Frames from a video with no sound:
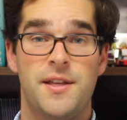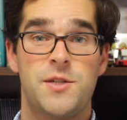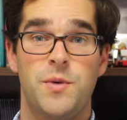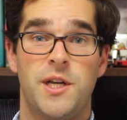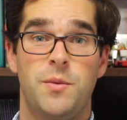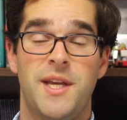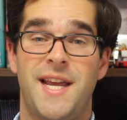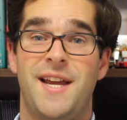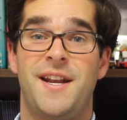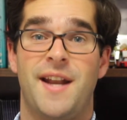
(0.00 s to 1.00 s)
This week, we
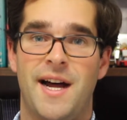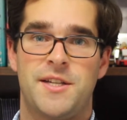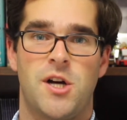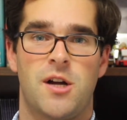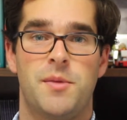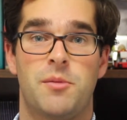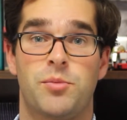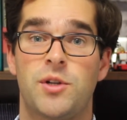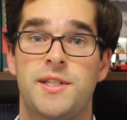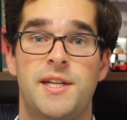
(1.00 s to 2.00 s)
can't not talk about
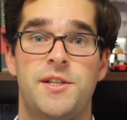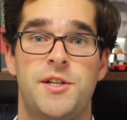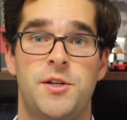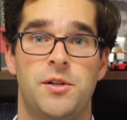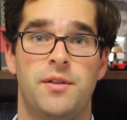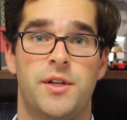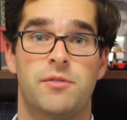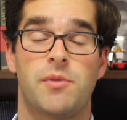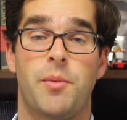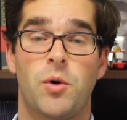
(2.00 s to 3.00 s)
Brookdale Senior
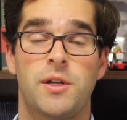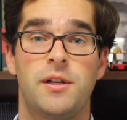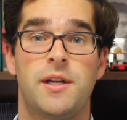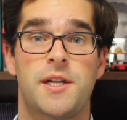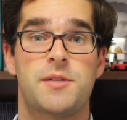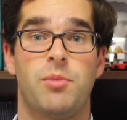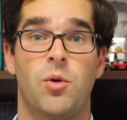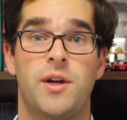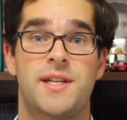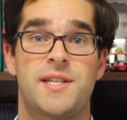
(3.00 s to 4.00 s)
Living reportedly
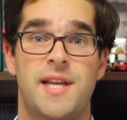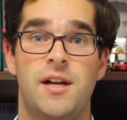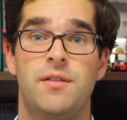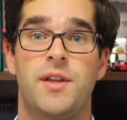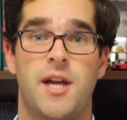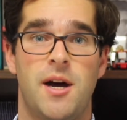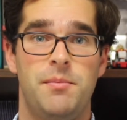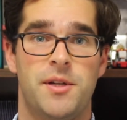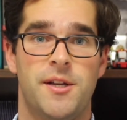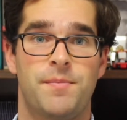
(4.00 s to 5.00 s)
exploring a sale of the
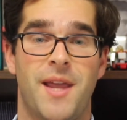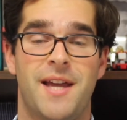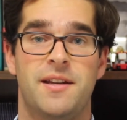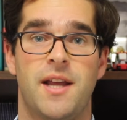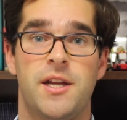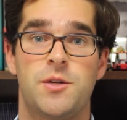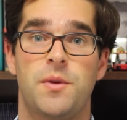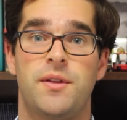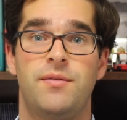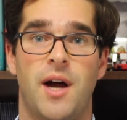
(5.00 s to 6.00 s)
company and engaging
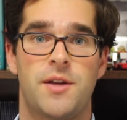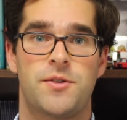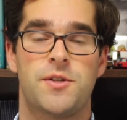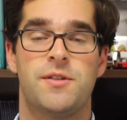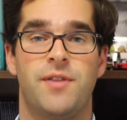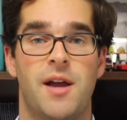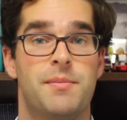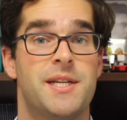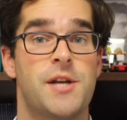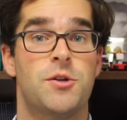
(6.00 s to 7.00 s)
with advisors to find
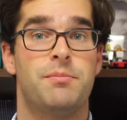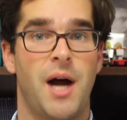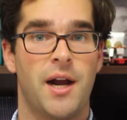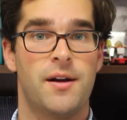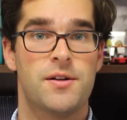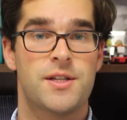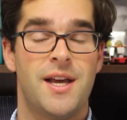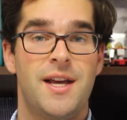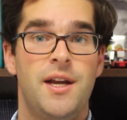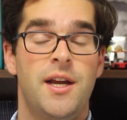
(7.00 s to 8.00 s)
potential buyers,
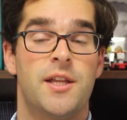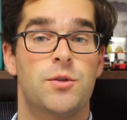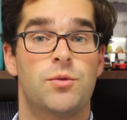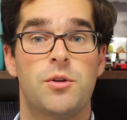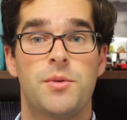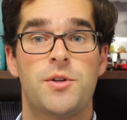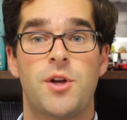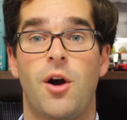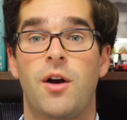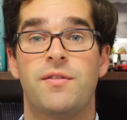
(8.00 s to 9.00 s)
and the rumors
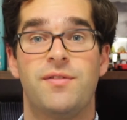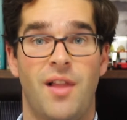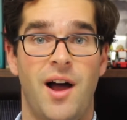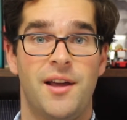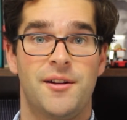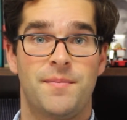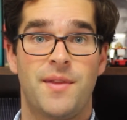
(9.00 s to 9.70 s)
are flying.